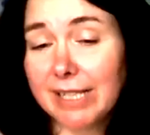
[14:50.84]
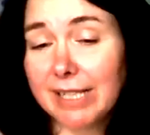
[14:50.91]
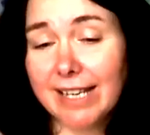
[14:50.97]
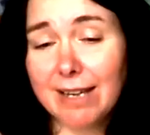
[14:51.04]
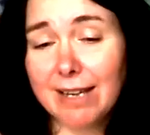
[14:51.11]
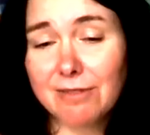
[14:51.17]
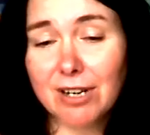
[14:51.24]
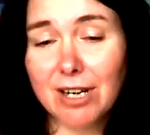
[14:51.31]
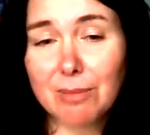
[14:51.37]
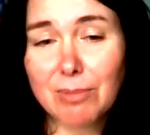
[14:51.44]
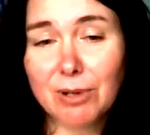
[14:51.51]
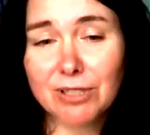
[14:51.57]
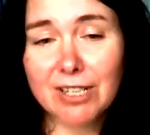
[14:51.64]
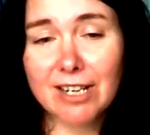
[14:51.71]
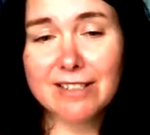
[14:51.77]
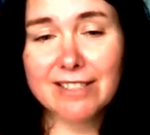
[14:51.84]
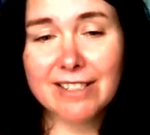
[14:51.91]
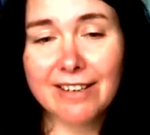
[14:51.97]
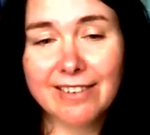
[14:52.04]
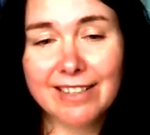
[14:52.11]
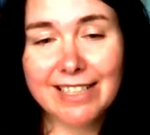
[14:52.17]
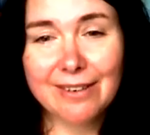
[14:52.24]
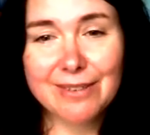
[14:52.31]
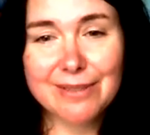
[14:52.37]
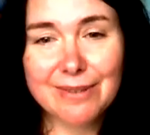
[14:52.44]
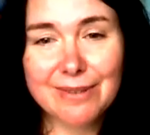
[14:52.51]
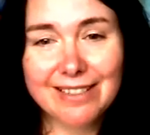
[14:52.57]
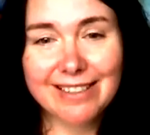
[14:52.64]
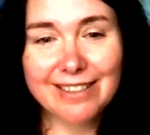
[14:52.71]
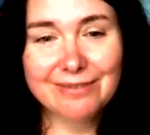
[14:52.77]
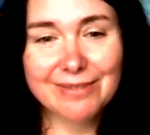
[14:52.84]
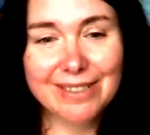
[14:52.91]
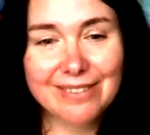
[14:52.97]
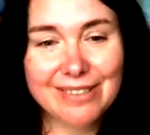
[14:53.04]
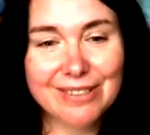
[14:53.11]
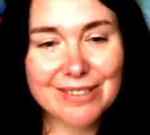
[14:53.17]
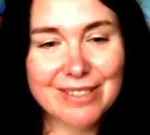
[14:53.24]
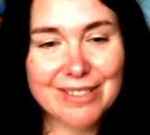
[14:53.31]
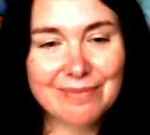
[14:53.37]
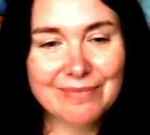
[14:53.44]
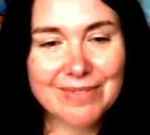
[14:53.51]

well, yeah, we've got our podcast going now as well, haven't we? We've got some